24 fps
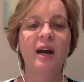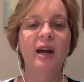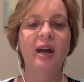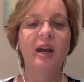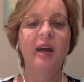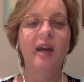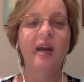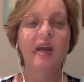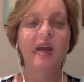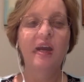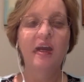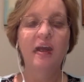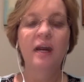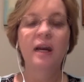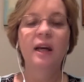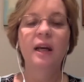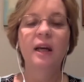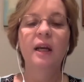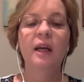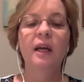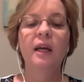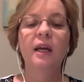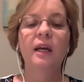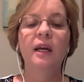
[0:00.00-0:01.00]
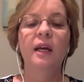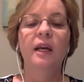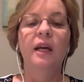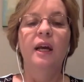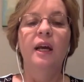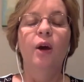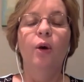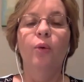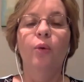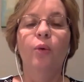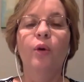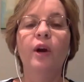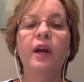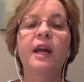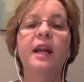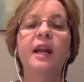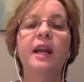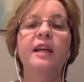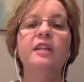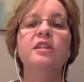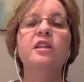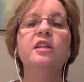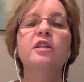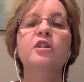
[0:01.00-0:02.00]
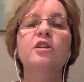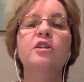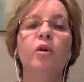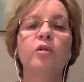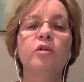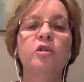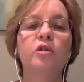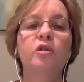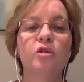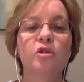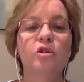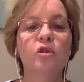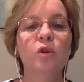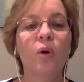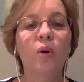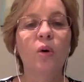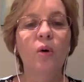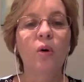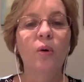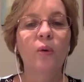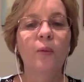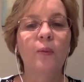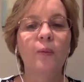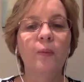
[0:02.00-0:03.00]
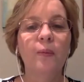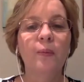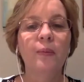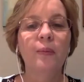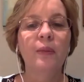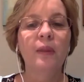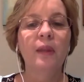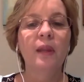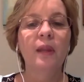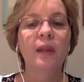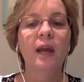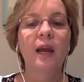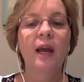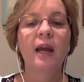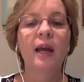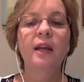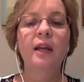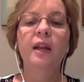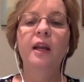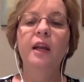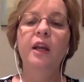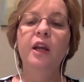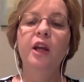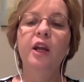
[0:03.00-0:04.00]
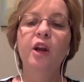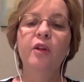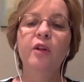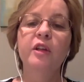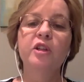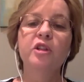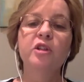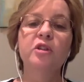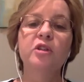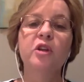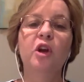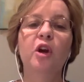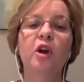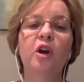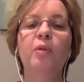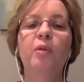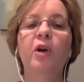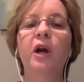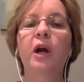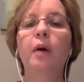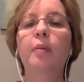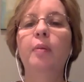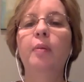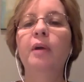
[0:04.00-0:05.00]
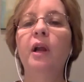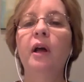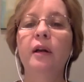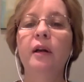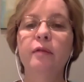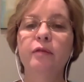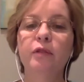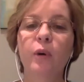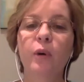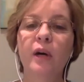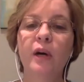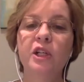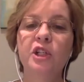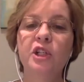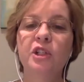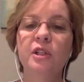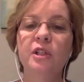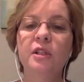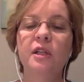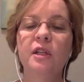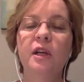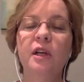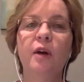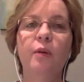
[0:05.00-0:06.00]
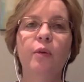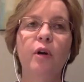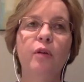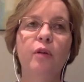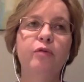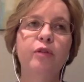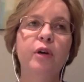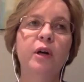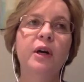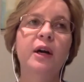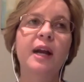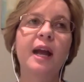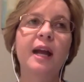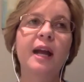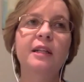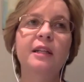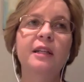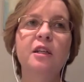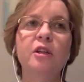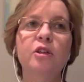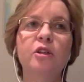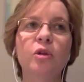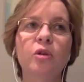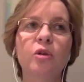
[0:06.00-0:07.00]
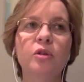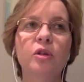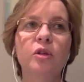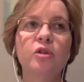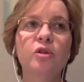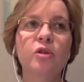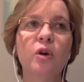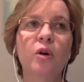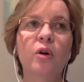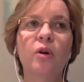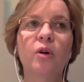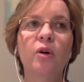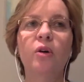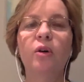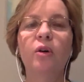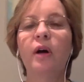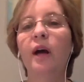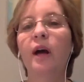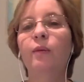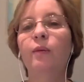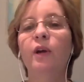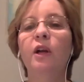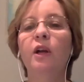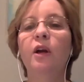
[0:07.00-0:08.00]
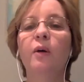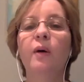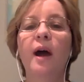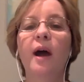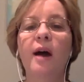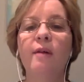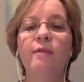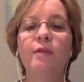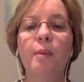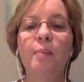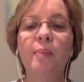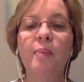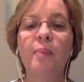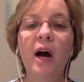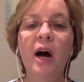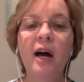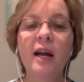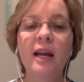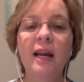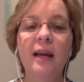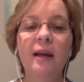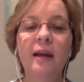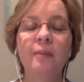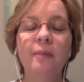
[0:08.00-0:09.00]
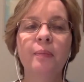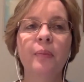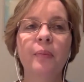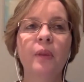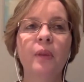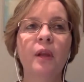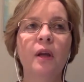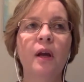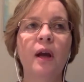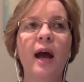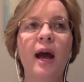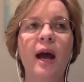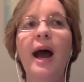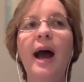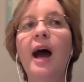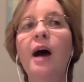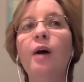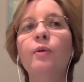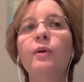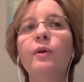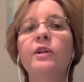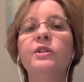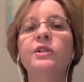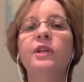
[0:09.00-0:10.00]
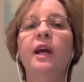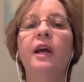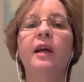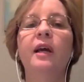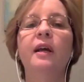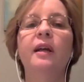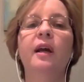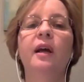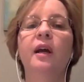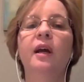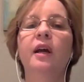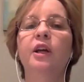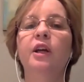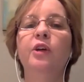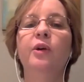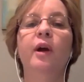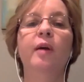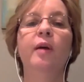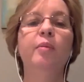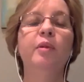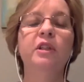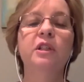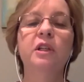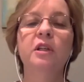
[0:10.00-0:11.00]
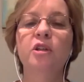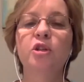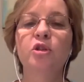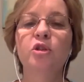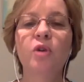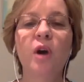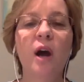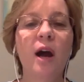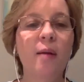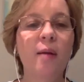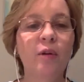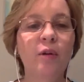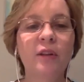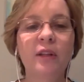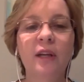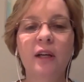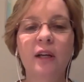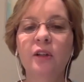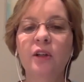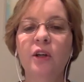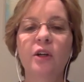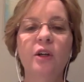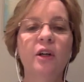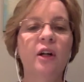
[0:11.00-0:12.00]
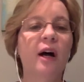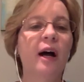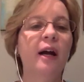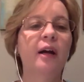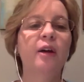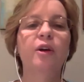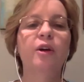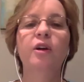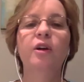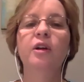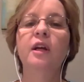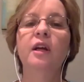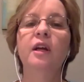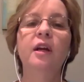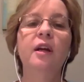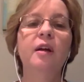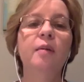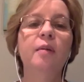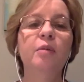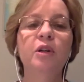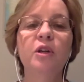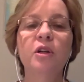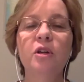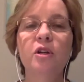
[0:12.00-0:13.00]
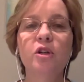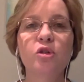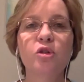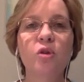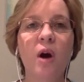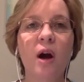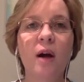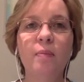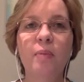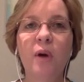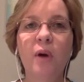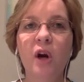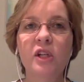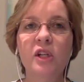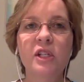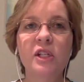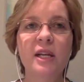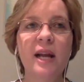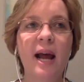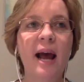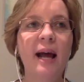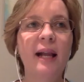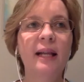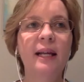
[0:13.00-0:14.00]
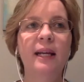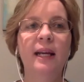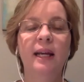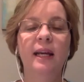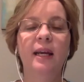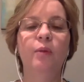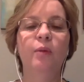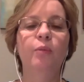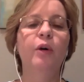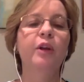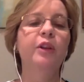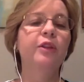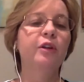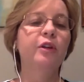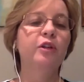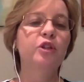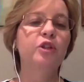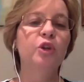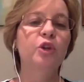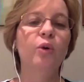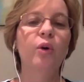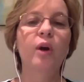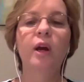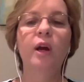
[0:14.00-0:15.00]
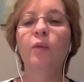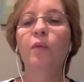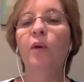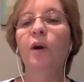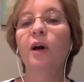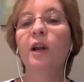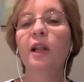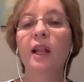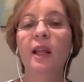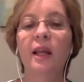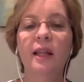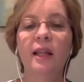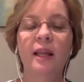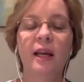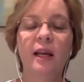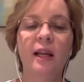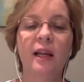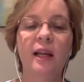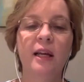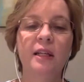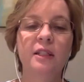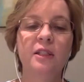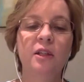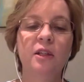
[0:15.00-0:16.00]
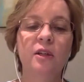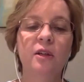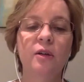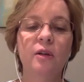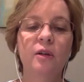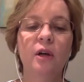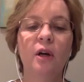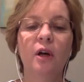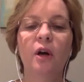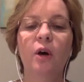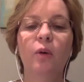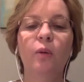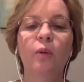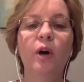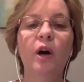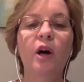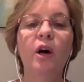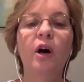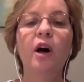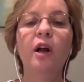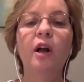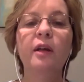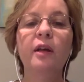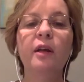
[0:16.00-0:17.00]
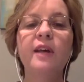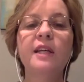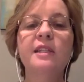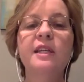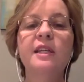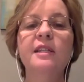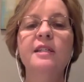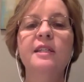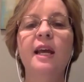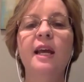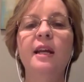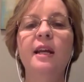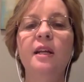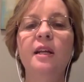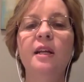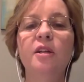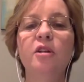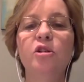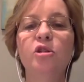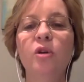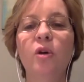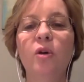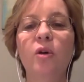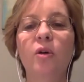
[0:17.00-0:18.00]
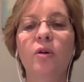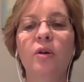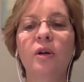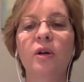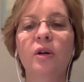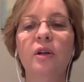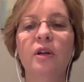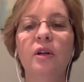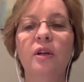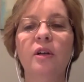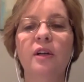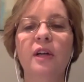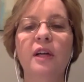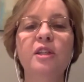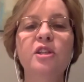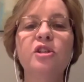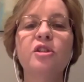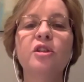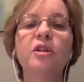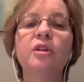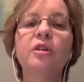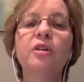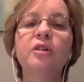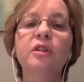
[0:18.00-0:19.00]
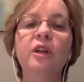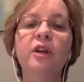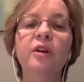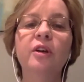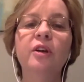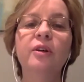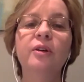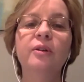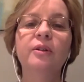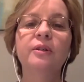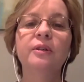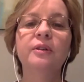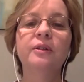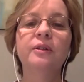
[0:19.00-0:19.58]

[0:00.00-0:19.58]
As amazing and as fascinating as that is, we're connecting soul to soul. And, this is going to bring up a lot of questions here. Well, if we're connecting soul to soul and we don't have a body, how is it you're able to describe what they look like? Or you're able to describe personality and what they're doing and what they like to do? Well, all of that's contained in the soul. It's still you.